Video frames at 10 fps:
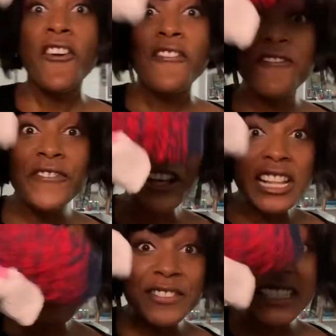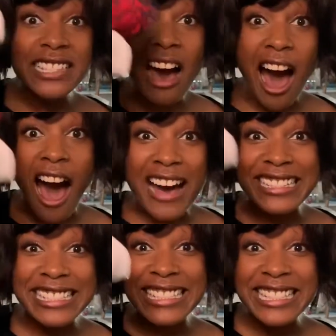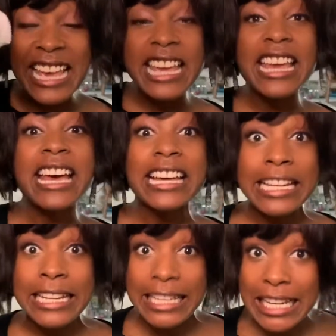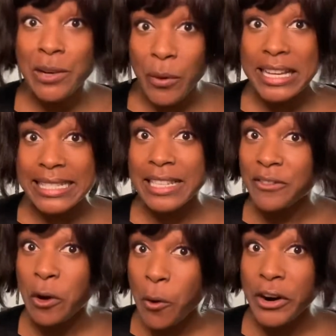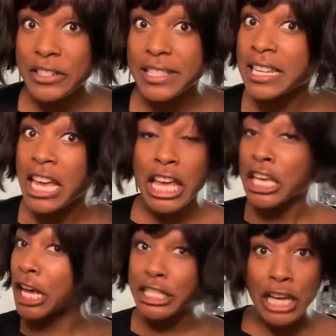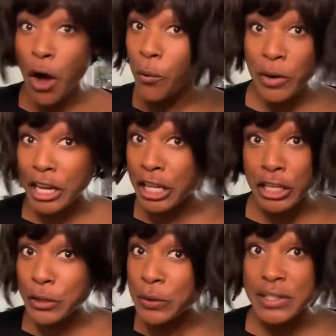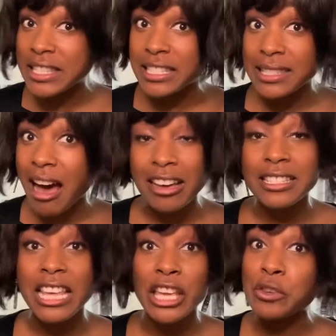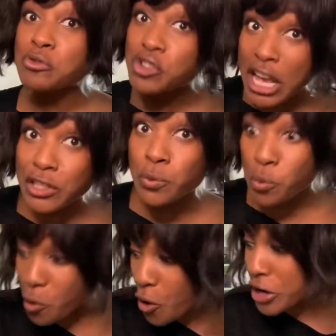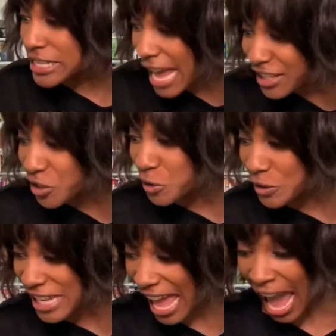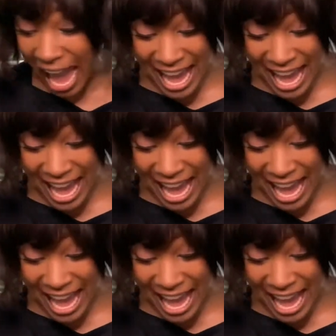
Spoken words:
full of socks? Clean ones, of course. You don't want to use the socks that you just wore yesterday.